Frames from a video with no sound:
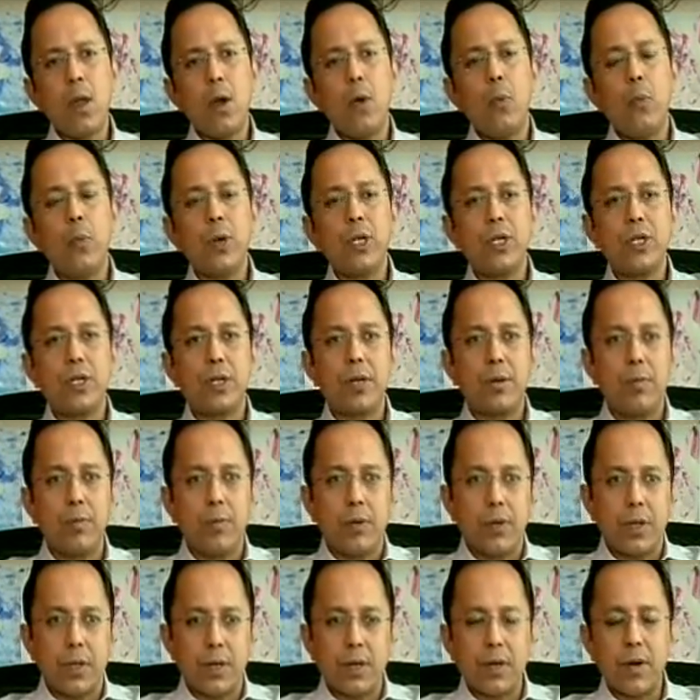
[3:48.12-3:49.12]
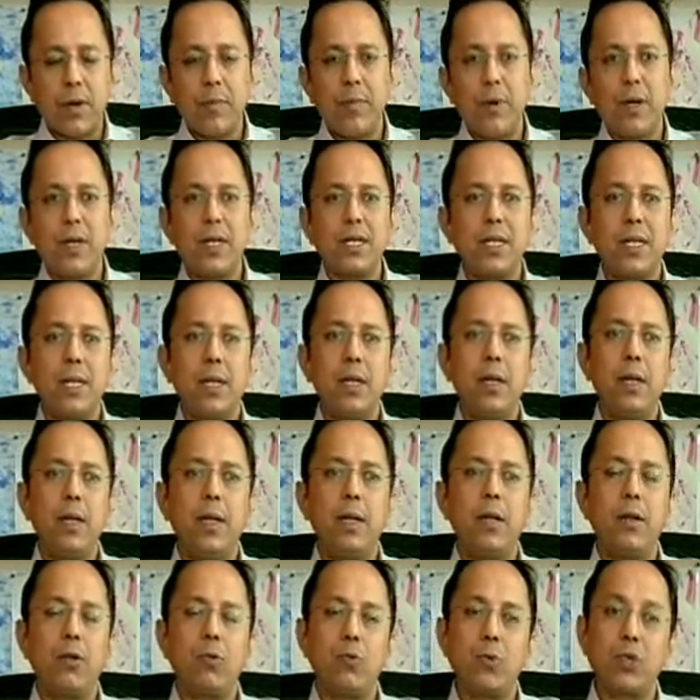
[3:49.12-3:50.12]
which tremendously,
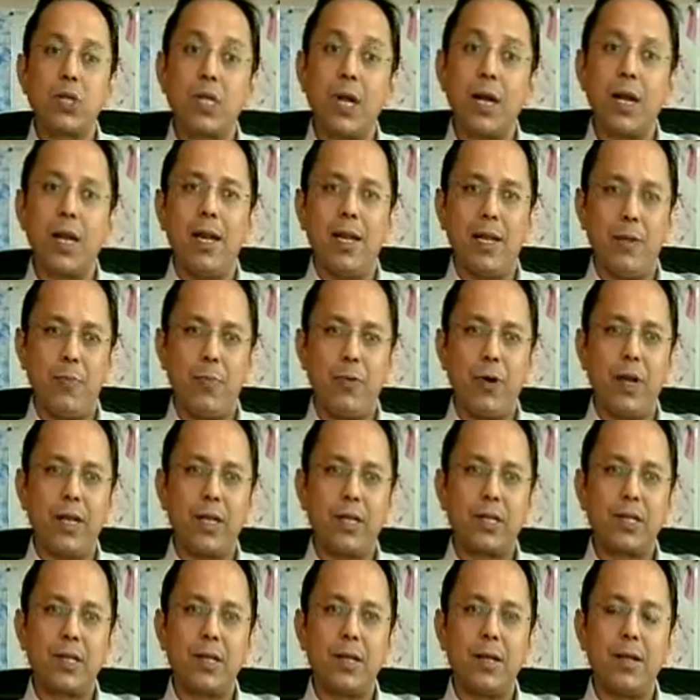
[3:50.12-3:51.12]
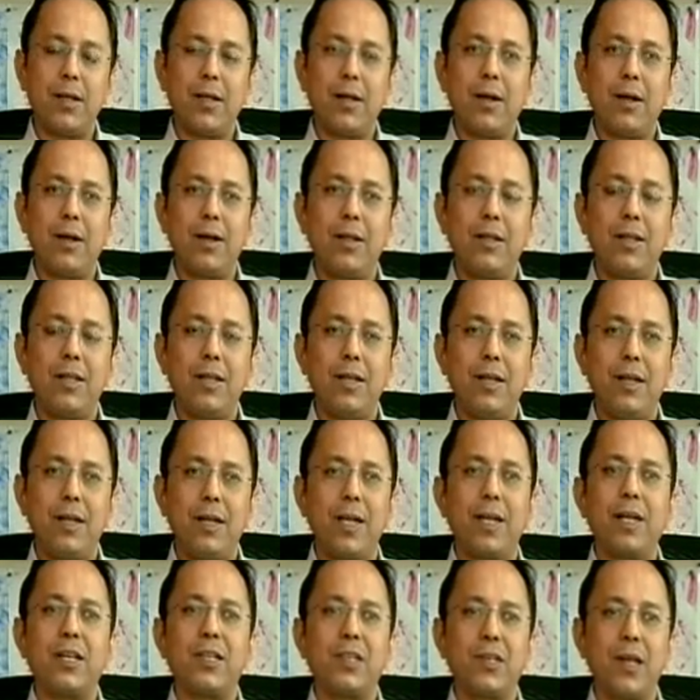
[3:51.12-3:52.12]
suddenly brings the
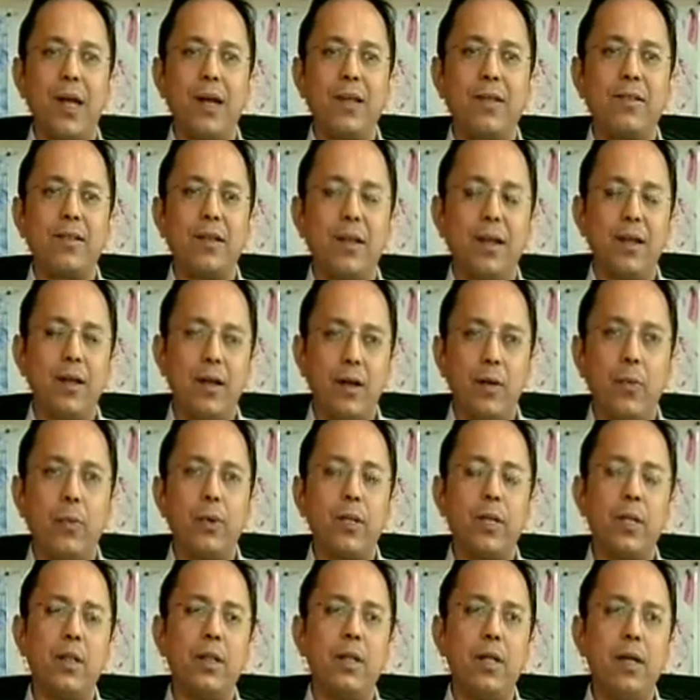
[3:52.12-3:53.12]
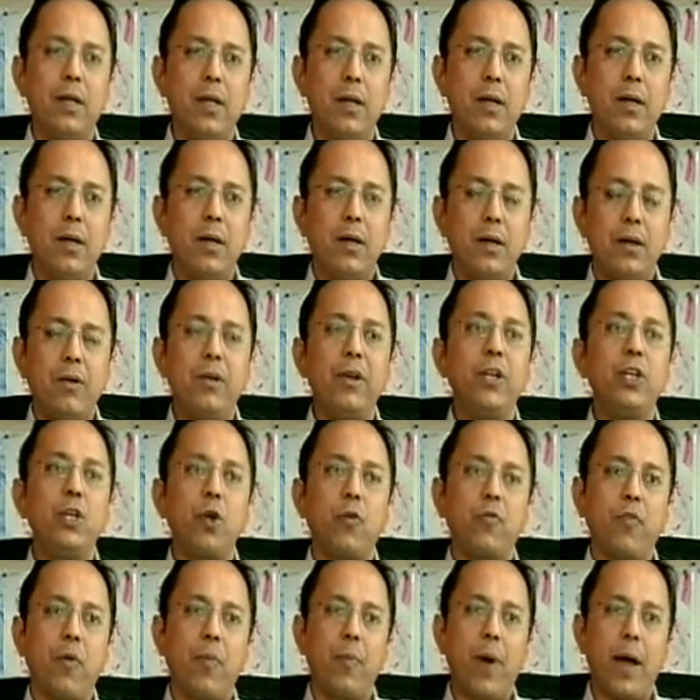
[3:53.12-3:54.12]
ticket size within the reach
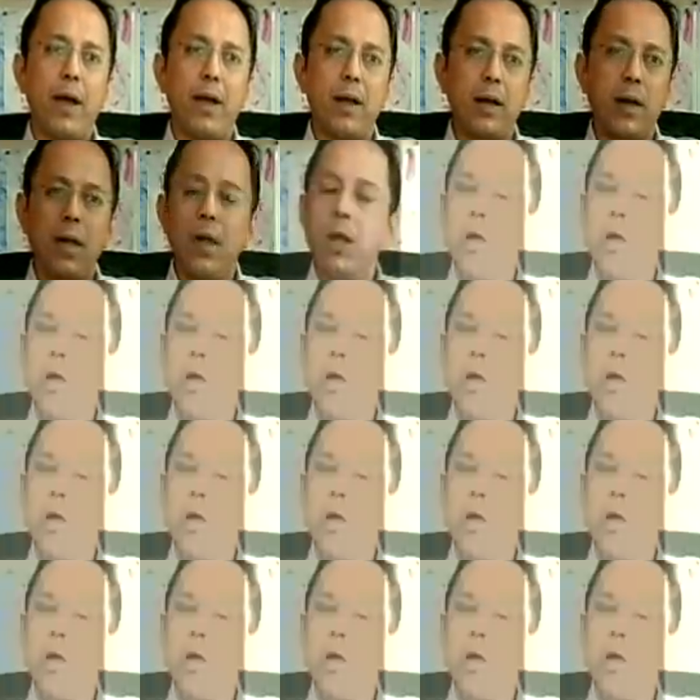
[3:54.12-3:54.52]
of a buyer.